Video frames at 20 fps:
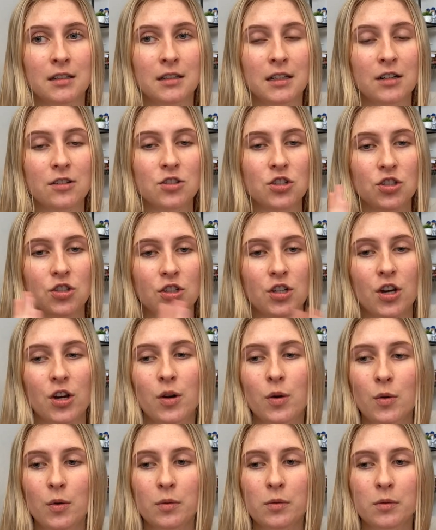there's
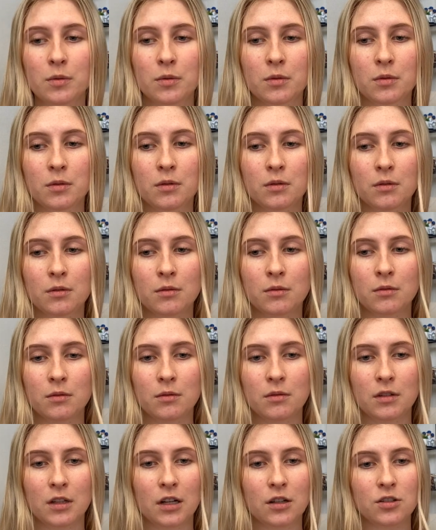no
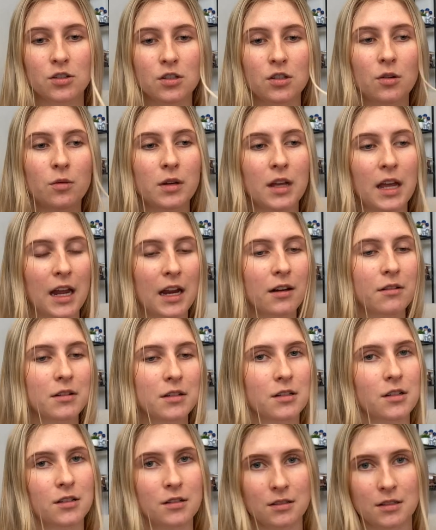
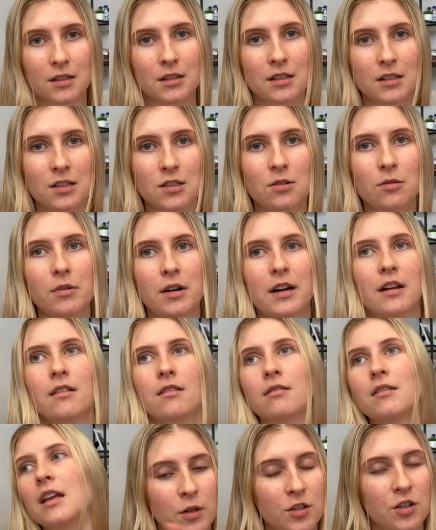characters in the
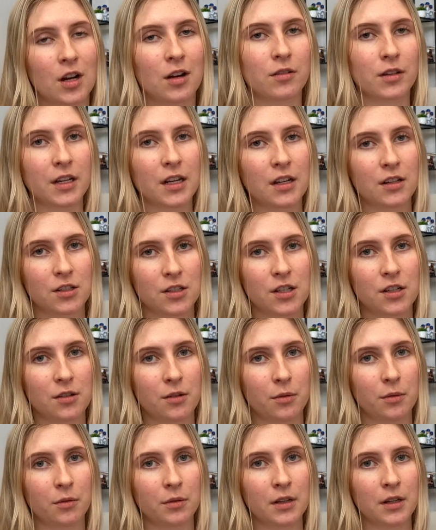story, which I'll get
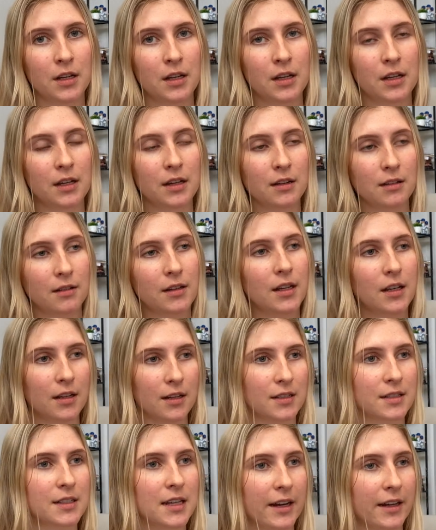into
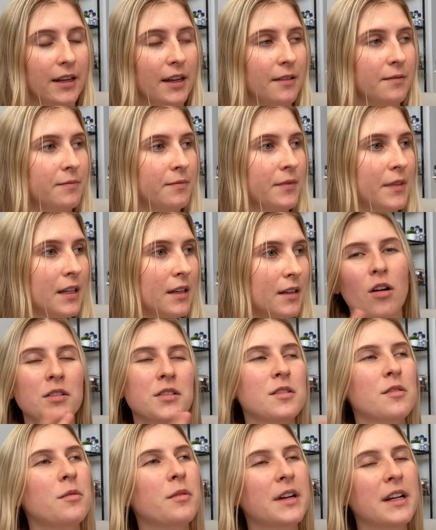in a second.
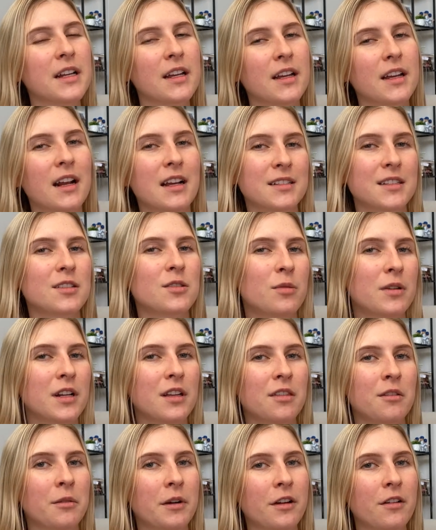Also reading it as a
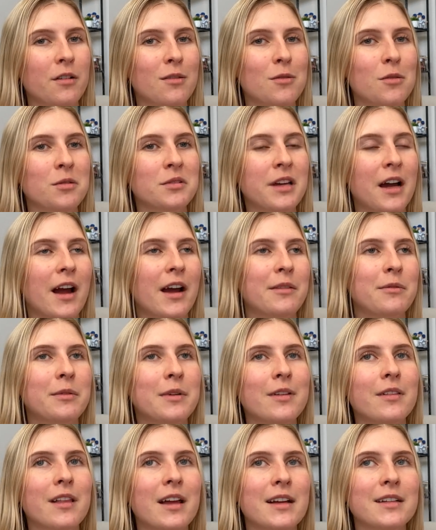23-year-old, I
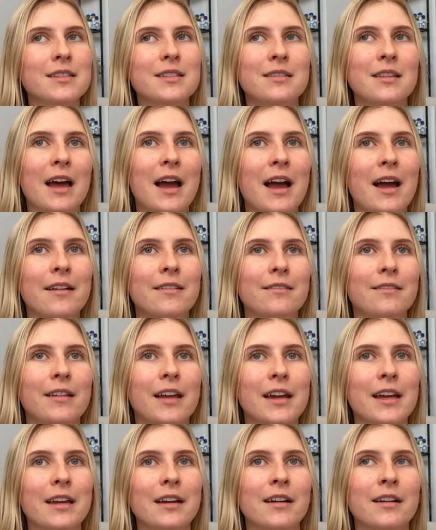realized that
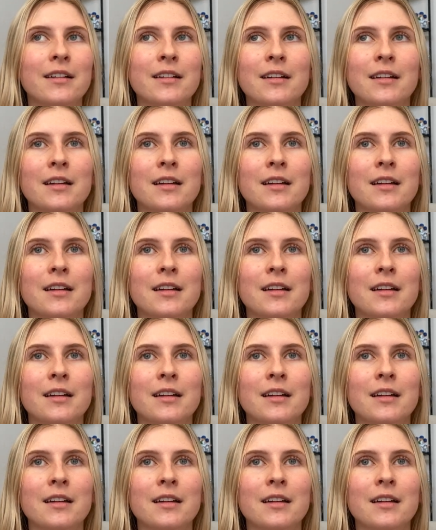like